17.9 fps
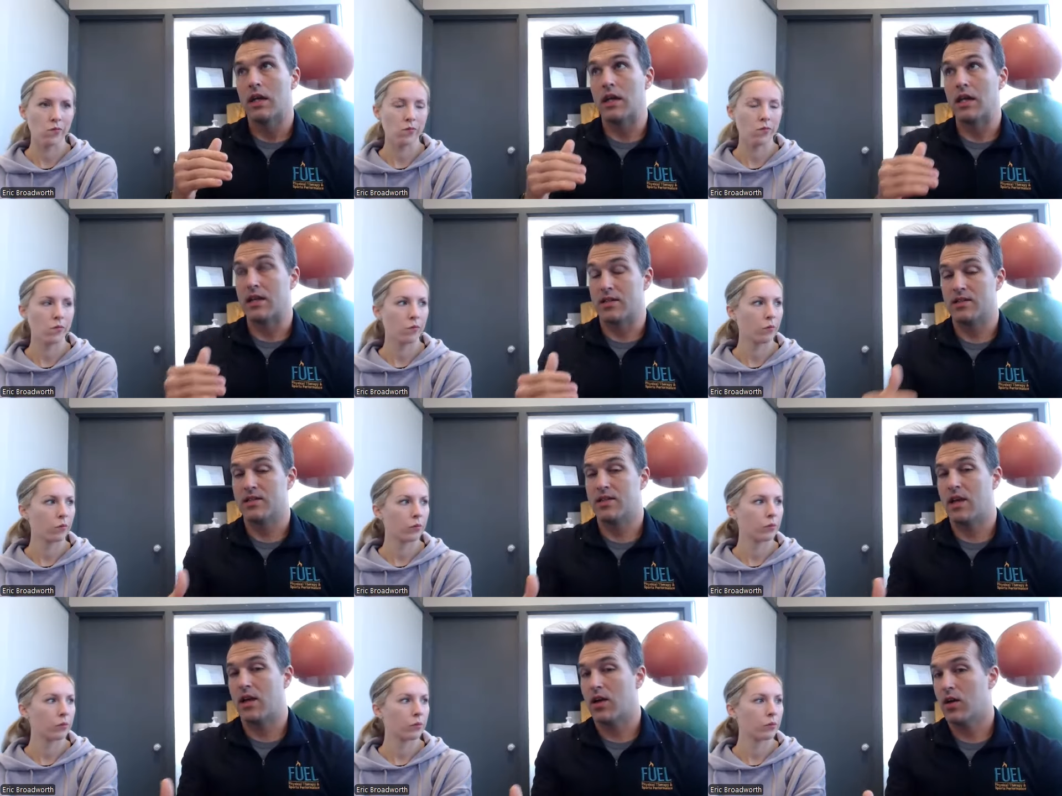
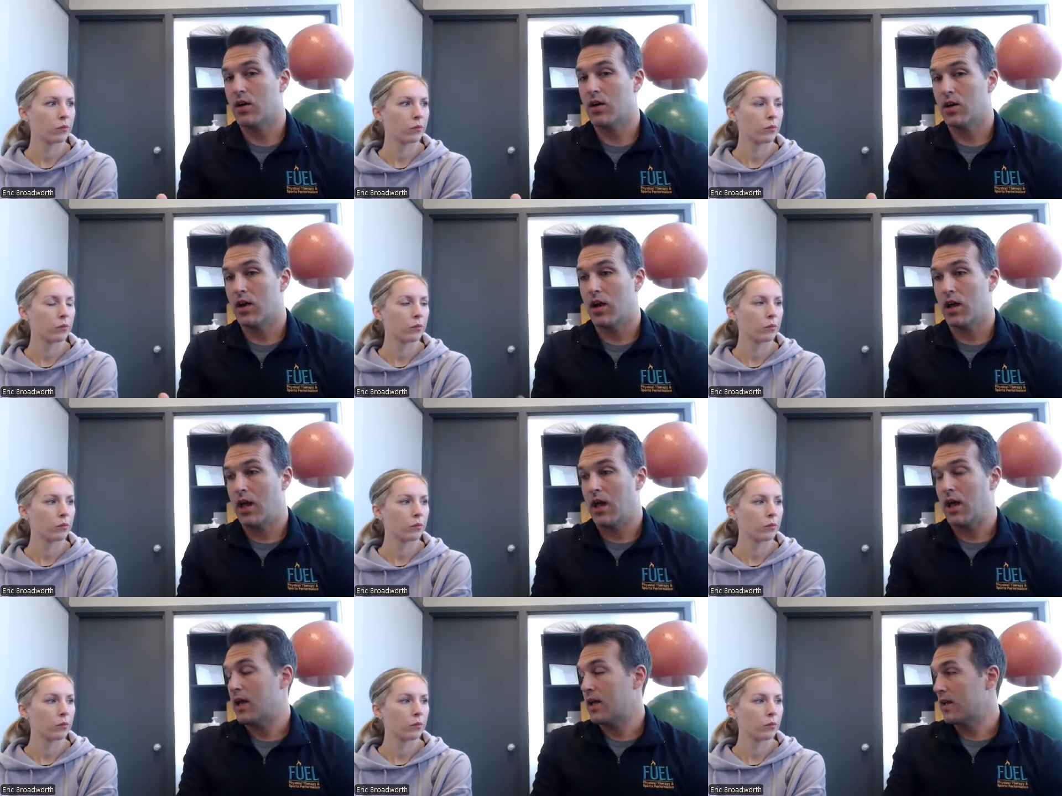Speaker 1: is there
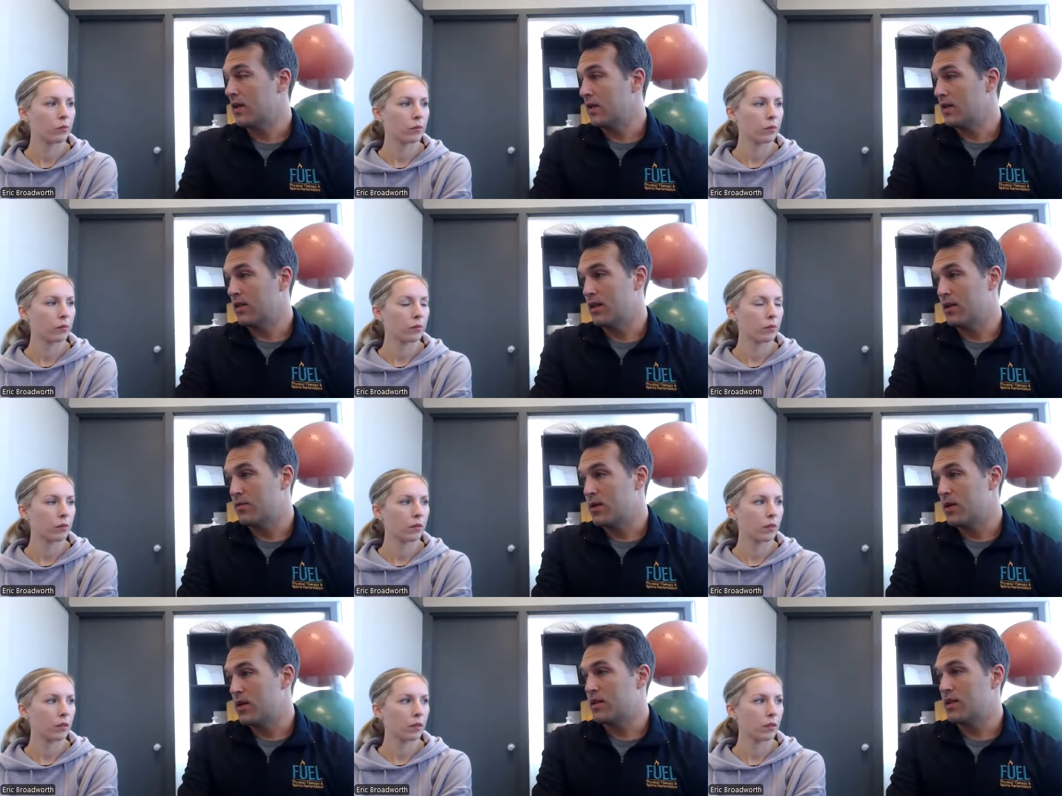a
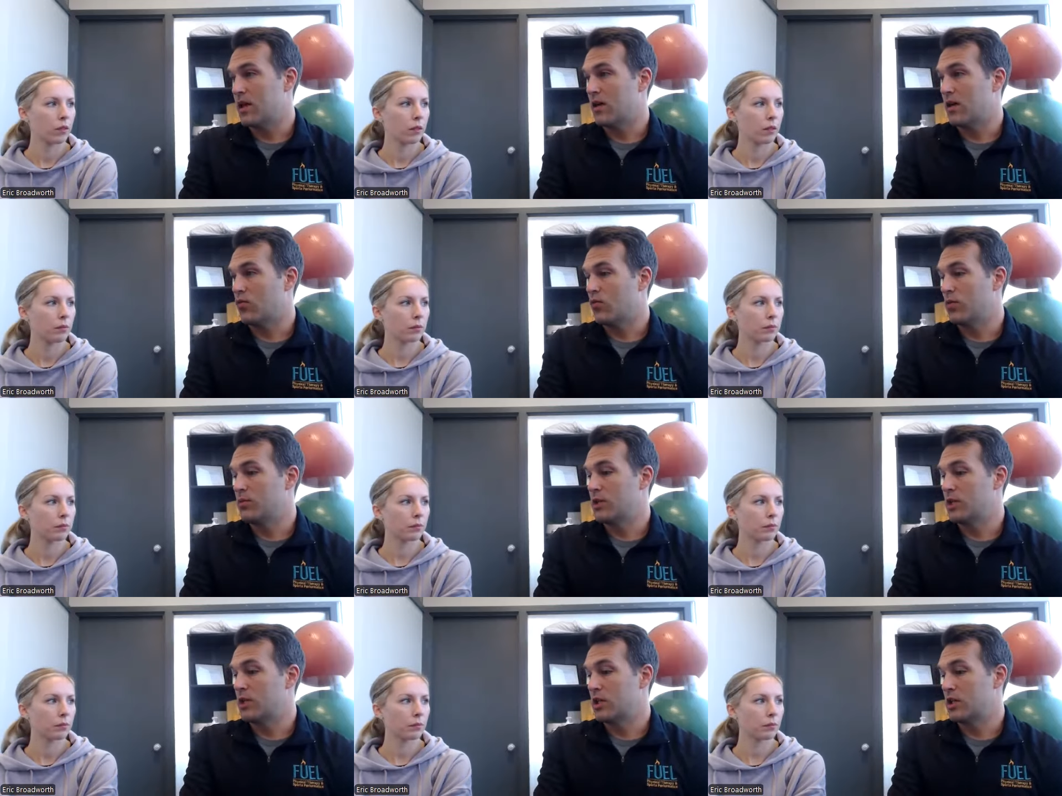limit that
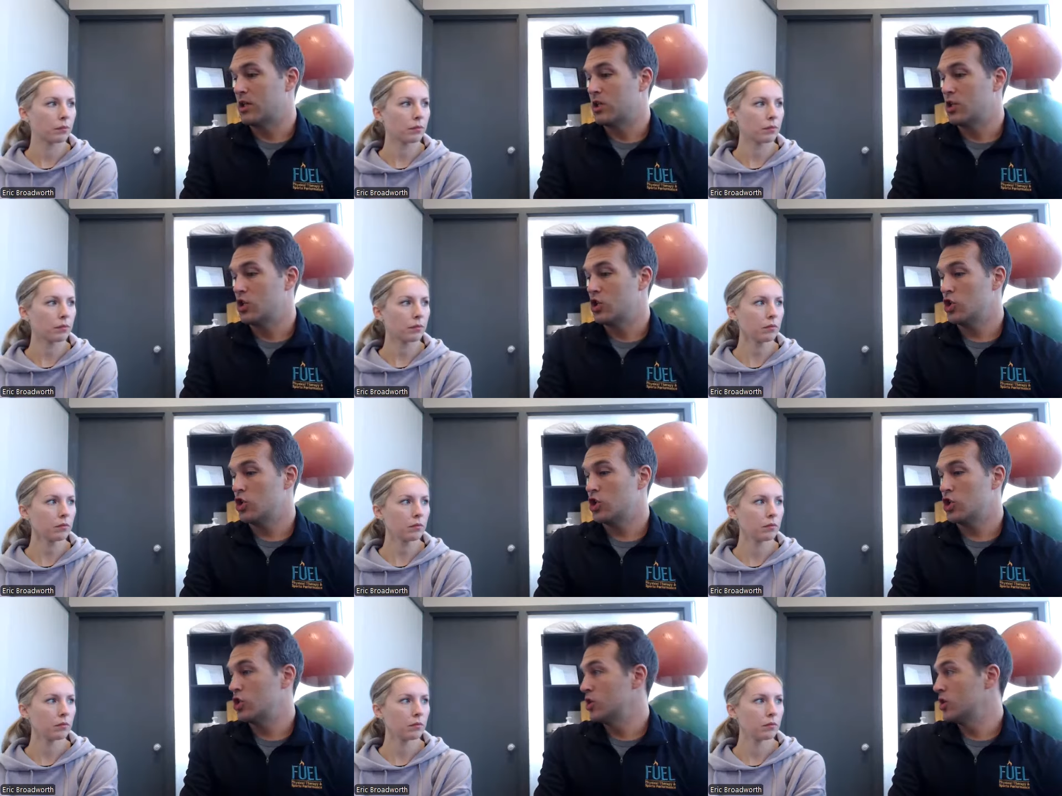women
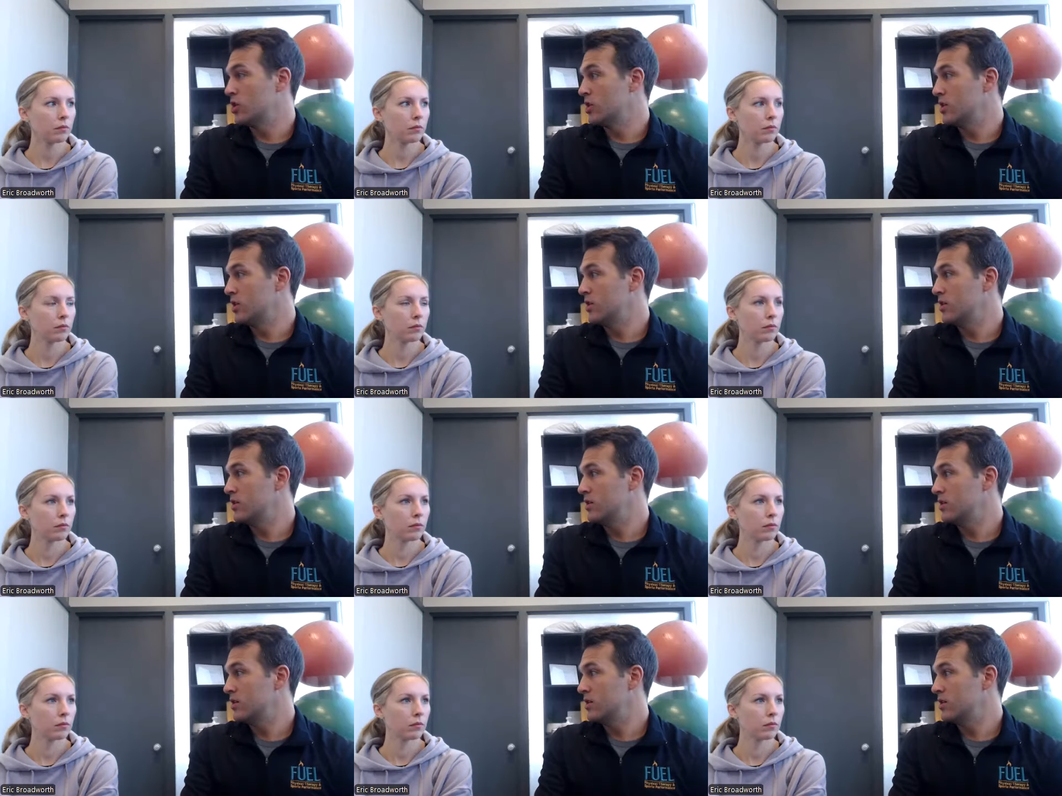should